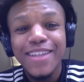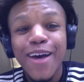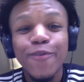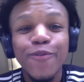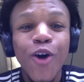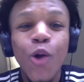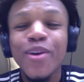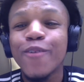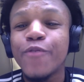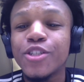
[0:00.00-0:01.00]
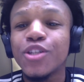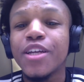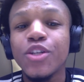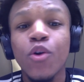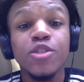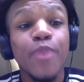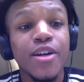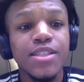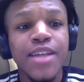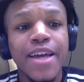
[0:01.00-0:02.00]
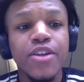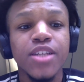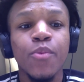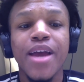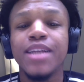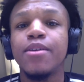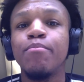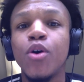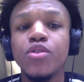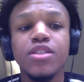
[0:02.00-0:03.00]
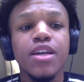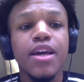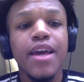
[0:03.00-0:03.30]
That fall we officially endorsed Bernie Sanders, and we had the most